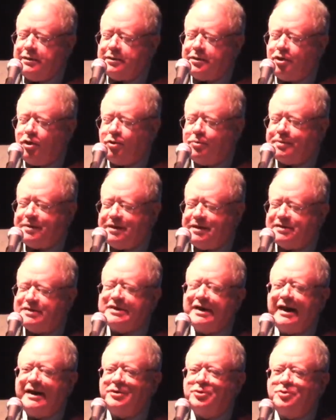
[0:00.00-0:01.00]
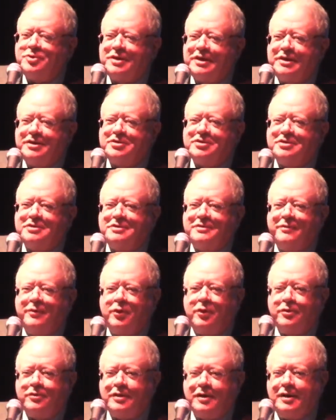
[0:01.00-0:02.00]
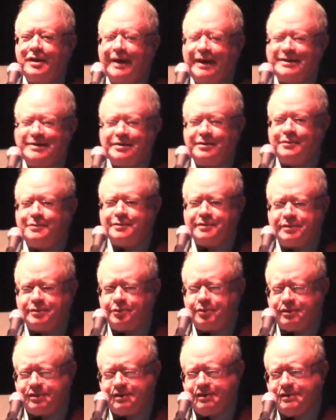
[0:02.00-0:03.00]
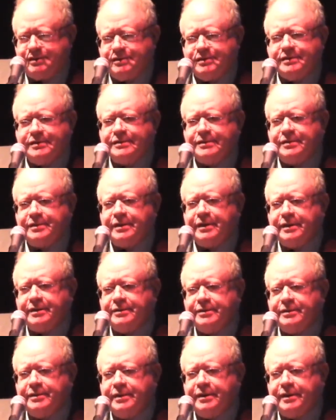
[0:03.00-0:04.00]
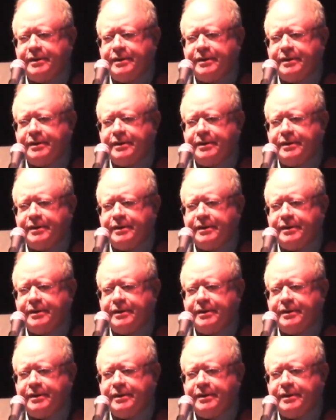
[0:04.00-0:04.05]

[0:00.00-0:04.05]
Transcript: copious annotation of all the classical sources on